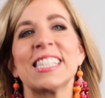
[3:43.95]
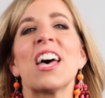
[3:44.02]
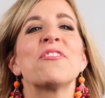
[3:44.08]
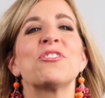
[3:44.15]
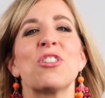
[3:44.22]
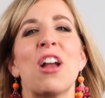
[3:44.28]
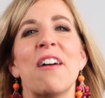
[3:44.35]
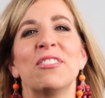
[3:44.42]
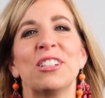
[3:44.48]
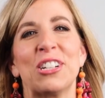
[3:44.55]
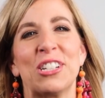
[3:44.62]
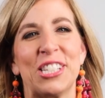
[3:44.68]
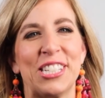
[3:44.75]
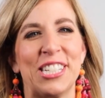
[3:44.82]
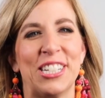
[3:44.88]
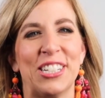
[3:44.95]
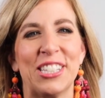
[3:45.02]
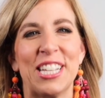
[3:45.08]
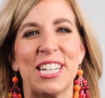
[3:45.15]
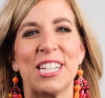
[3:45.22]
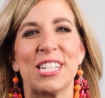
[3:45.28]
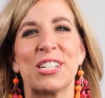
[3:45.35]
of travelers still
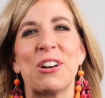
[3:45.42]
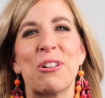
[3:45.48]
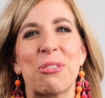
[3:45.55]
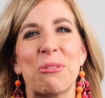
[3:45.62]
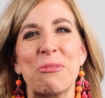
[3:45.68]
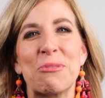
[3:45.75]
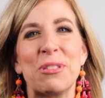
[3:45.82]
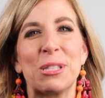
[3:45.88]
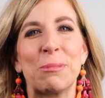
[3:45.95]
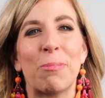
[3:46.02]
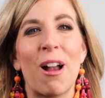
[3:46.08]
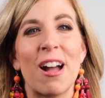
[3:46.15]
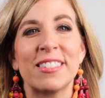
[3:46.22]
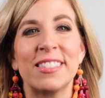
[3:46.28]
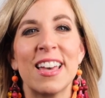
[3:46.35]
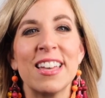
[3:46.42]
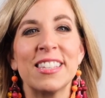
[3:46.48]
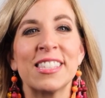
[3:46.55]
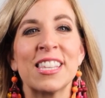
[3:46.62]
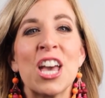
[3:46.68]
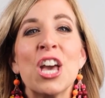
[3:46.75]
needing to go through this process,